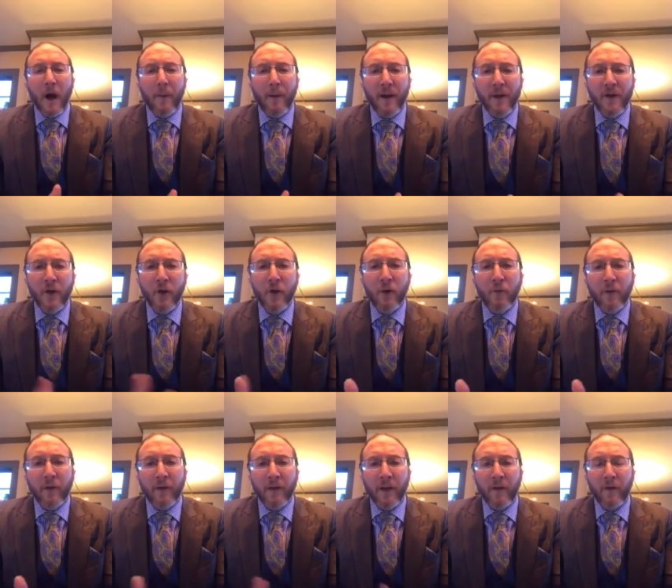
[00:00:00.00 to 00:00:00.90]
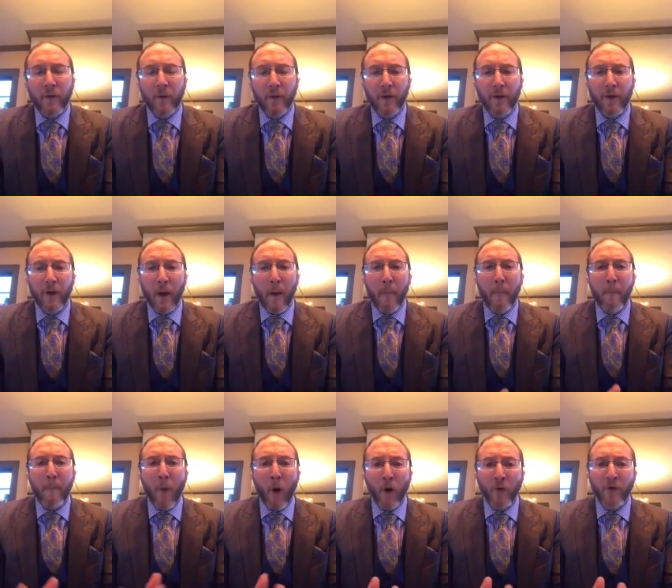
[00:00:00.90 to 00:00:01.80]
a patient who presents with
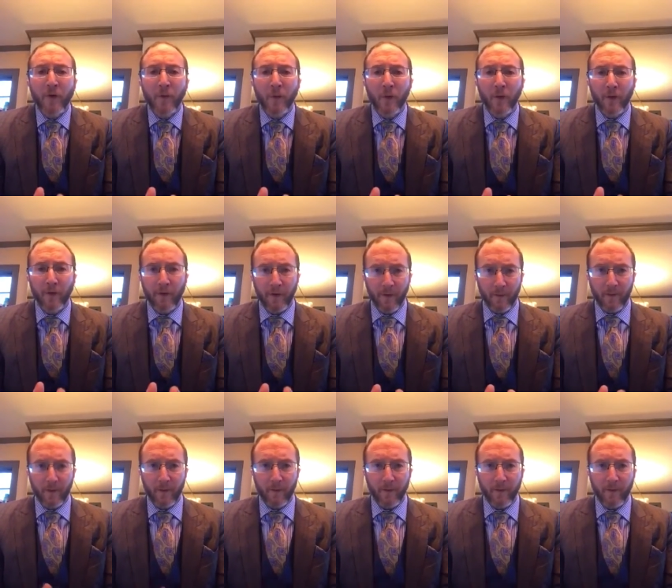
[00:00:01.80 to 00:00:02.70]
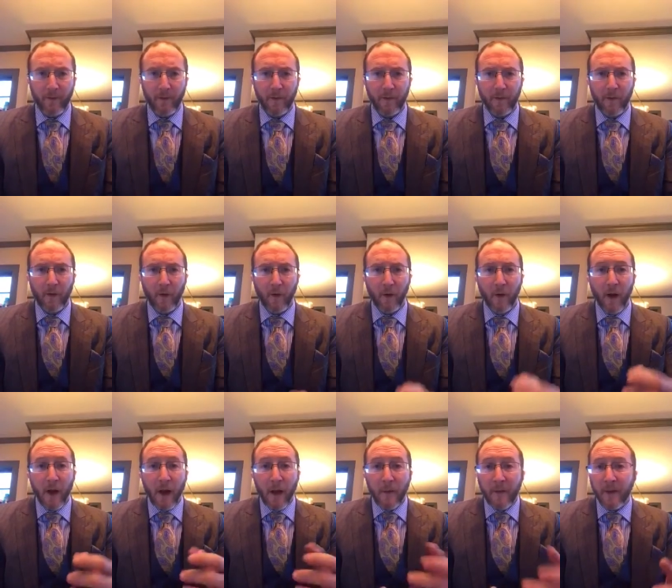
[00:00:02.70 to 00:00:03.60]
multiple symptoms, so
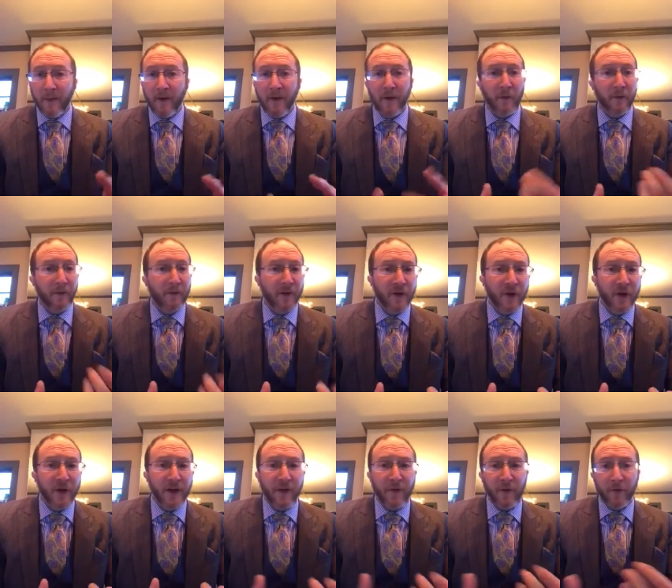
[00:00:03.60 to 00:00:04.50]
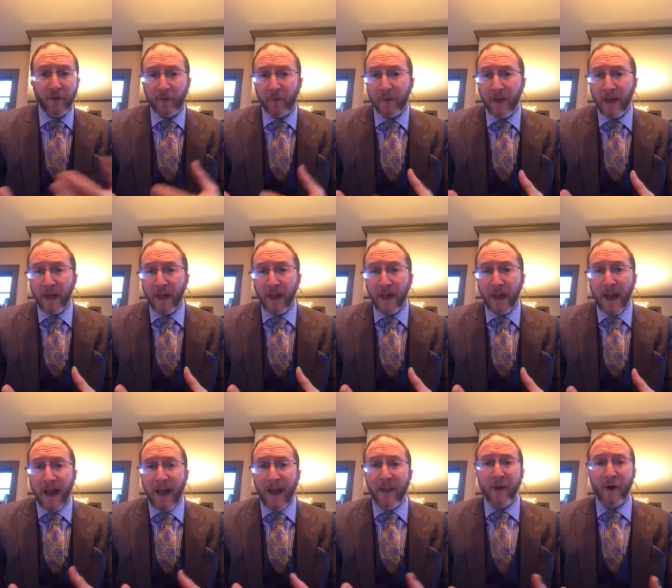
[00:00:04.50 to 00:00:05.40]
maybe their vision and their
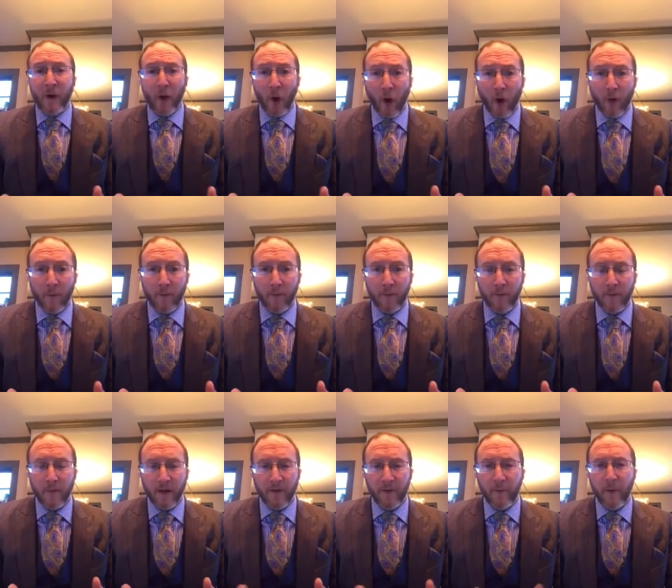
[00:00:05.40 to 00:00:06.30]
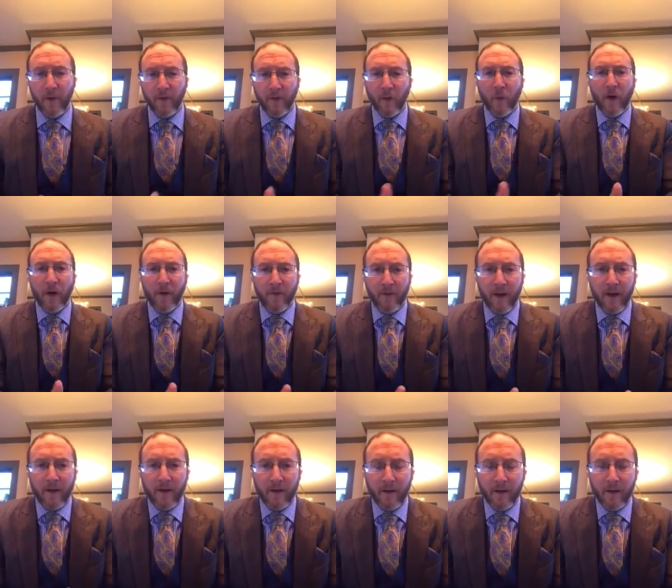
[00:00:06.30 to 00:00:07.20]
speaking and their arm, as opposed to one
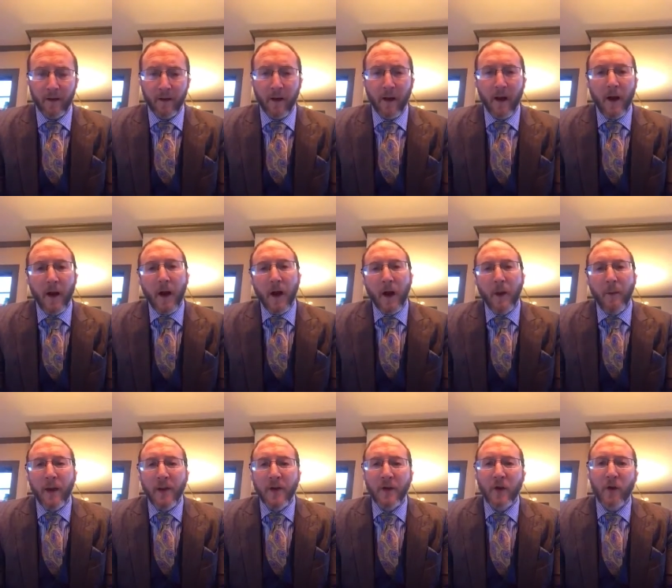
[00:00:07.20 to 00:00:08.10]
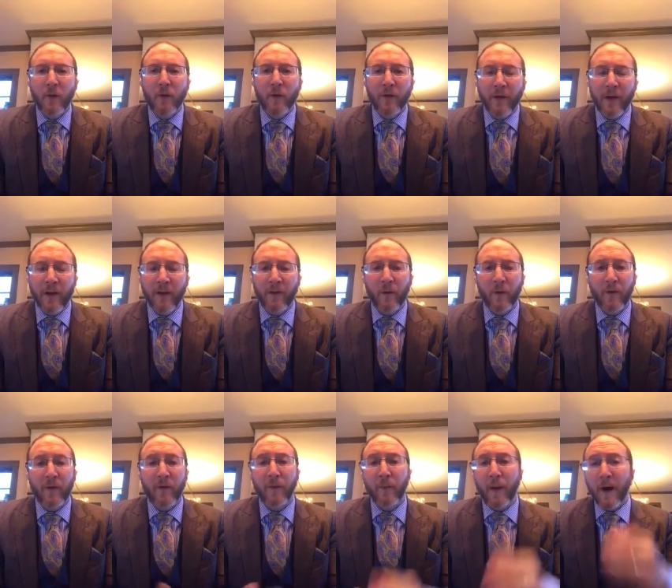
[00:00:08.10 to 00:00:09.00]
event. A patient who presents
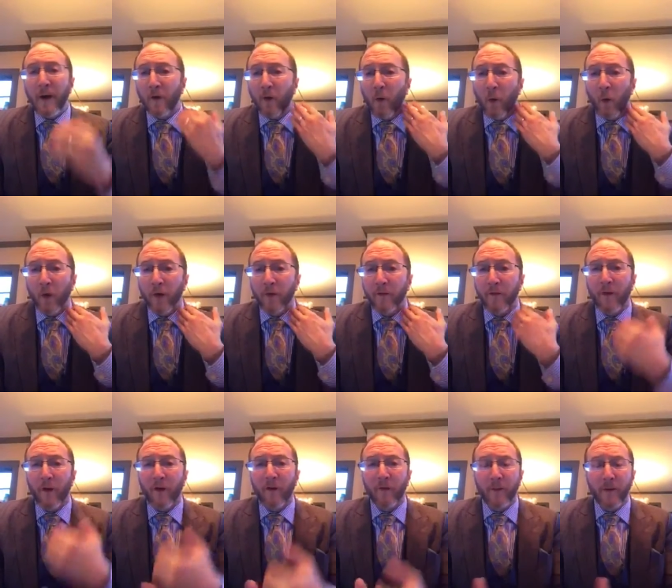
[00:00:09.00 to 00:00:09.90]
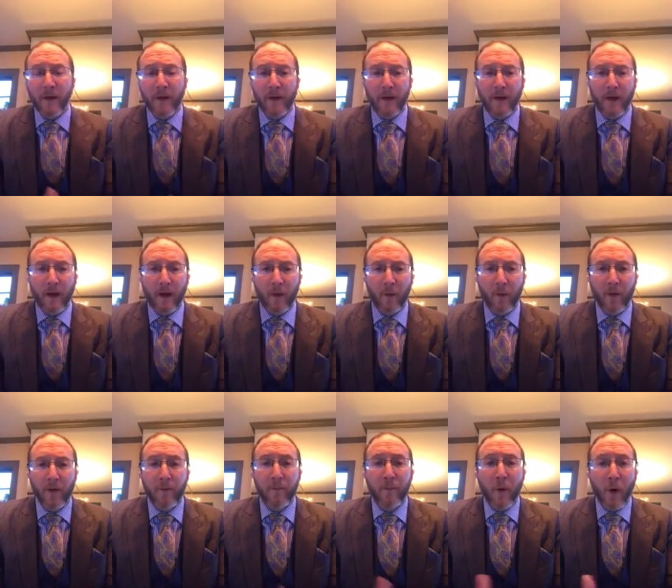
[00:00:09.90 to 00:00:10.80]
with spinal cord involvement, uh,
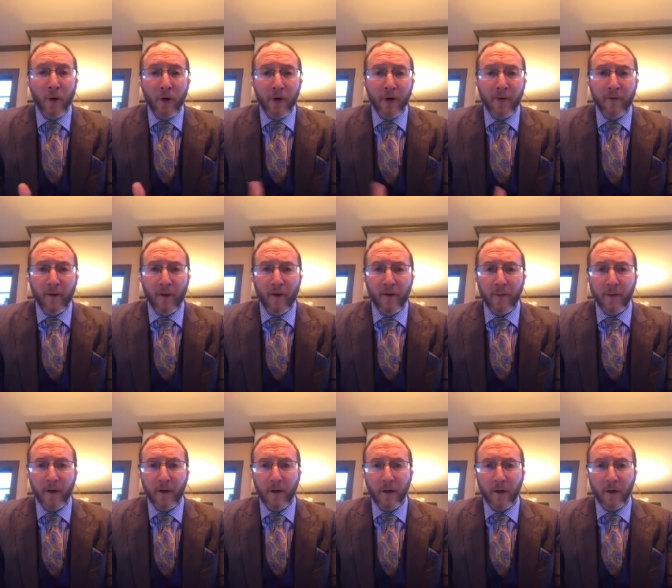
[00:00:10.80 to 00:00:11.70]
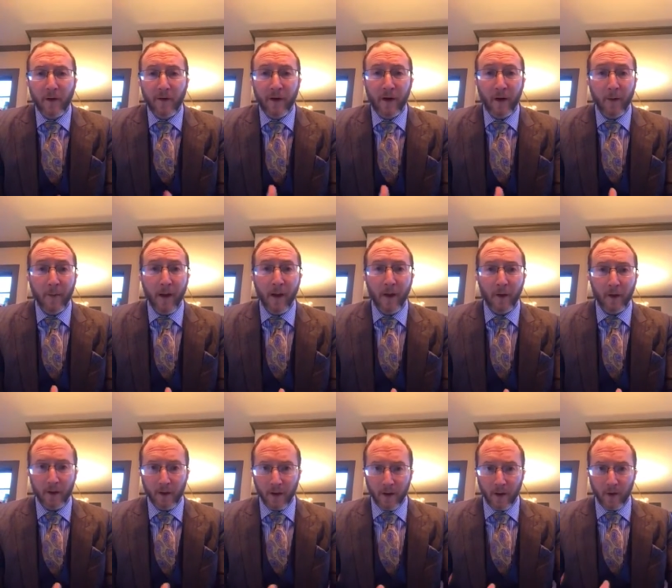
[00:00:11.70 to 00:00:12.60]
with motor involvement or, or
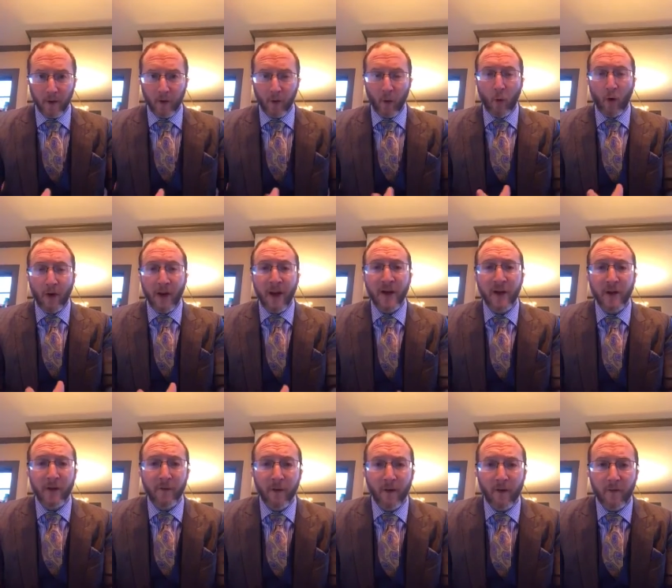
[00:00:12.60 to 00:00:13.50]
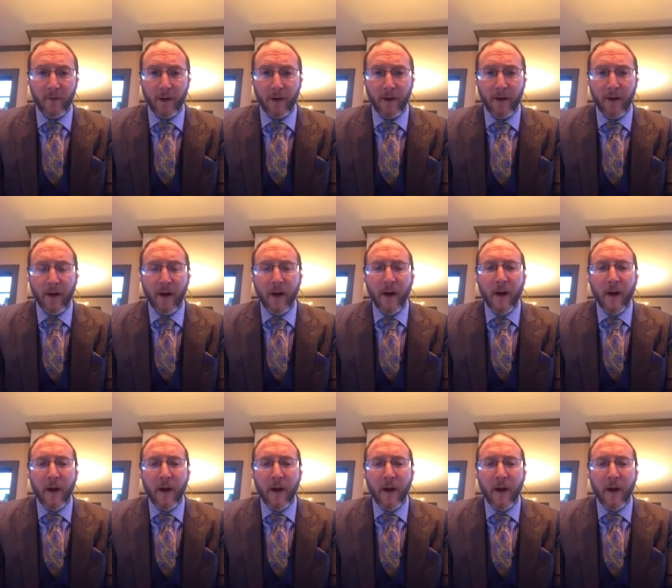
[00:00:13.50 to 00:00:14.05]
cerebellar, you know, coordination involvement.